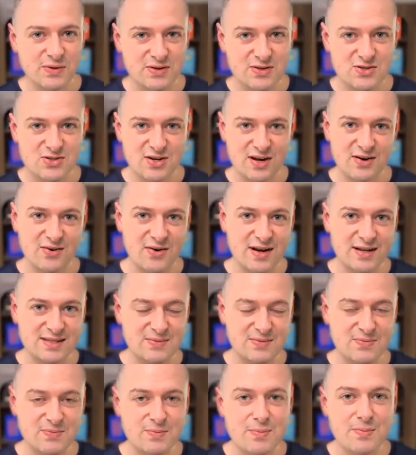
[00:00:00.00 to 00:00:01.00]
generate
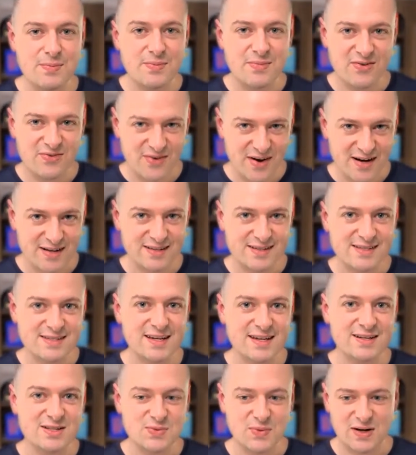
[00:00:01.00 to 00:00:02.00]
some funds
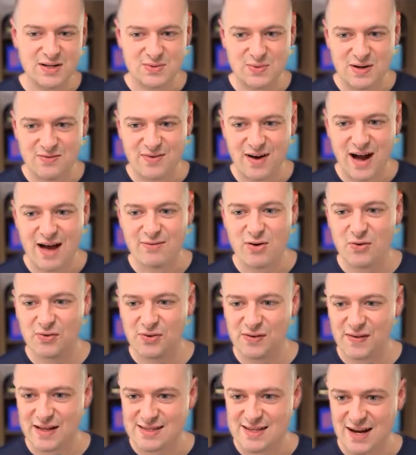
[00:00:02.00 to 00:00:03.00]
in 2025. Hopefully
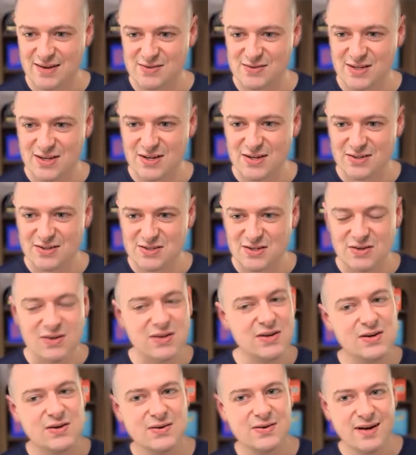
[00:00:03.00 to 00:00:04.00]
that sounds good to
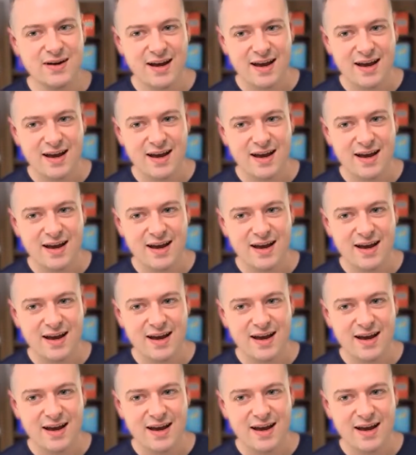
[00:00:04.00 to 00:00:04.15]
you.